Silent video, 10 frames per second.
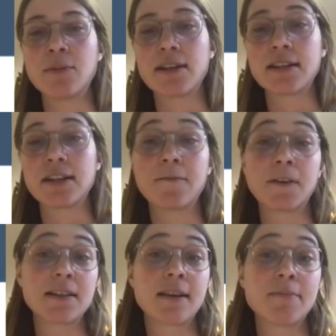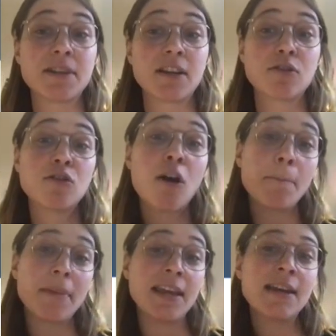but a significant subset could
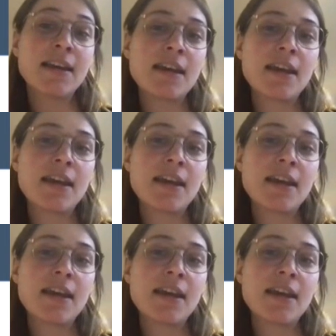not be.